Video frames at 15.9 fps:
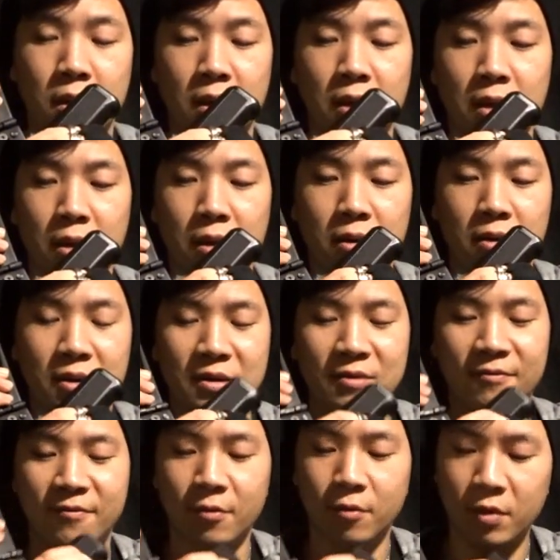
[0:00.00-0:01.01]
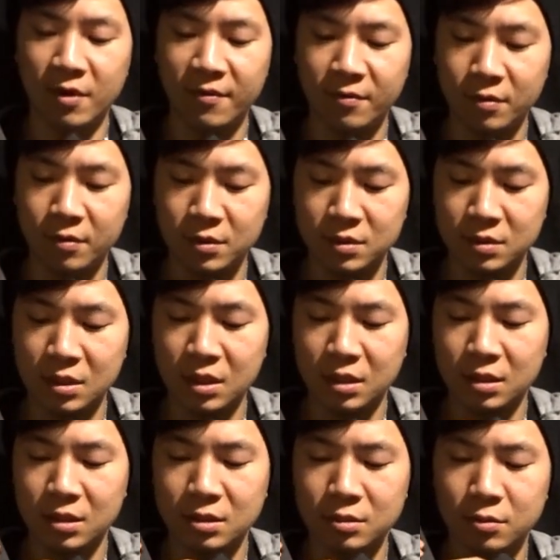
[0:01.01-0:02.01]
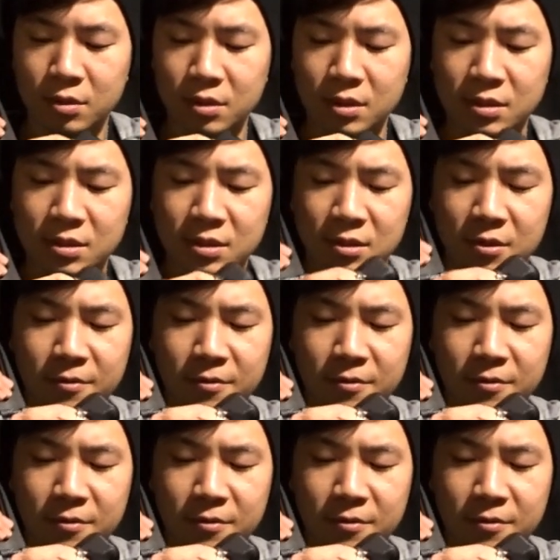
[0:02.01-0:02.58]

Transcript: and for whatever reason, like this one is,